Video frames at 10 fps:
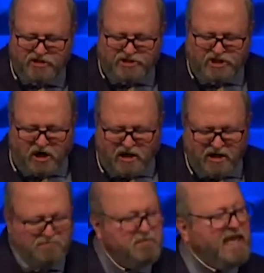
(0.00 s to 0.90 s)
a
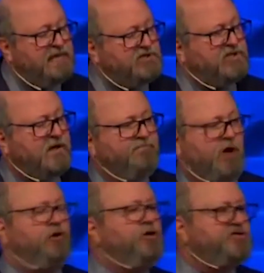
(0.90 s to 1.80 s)
scarlet beast." Now,
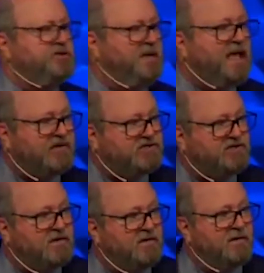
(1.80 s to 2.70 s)
who is the beast?
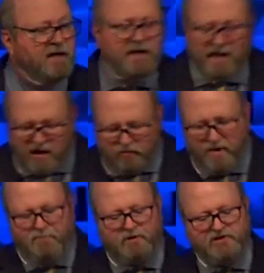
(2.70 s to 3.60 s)
It
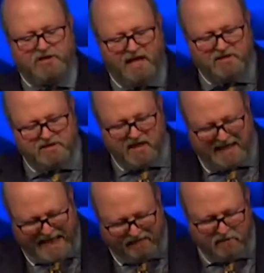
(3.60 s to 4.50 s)
represents the
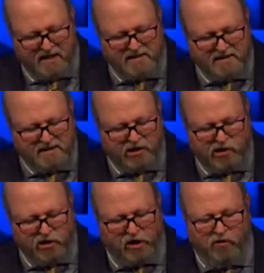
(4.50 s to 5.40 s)
government that
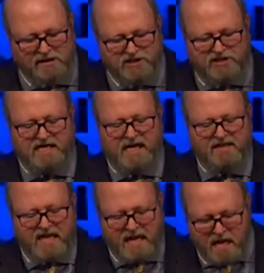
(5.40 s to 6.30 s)
you're going to see,
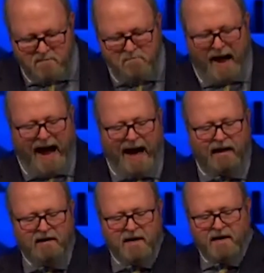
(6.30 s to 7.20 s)
the
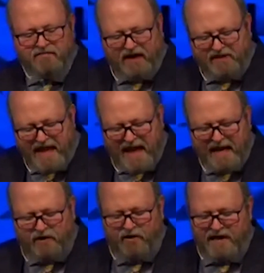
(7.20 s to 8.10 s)
empire that the
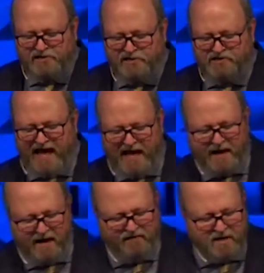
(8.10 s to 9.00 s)
Antichrist is head
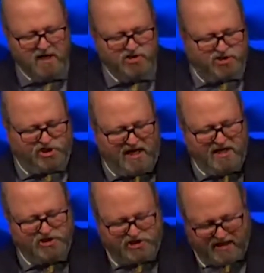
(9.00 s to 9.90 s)
of. She
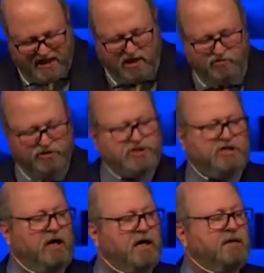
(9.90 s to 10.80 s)
is sitting on the
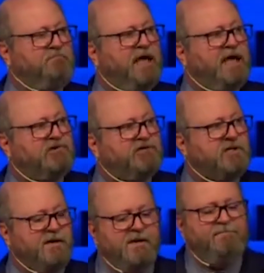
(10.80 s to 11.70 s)
scarlet beast.
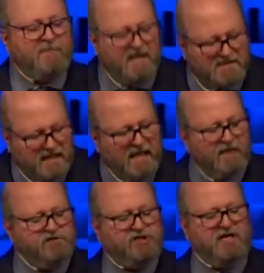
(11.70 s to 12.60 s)
Is
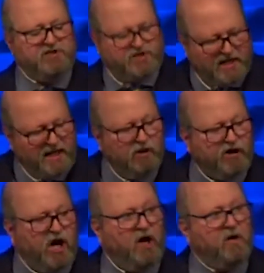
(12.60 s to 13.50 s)
if she is sitting on
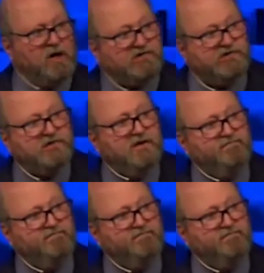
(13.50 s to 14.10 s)
a horse,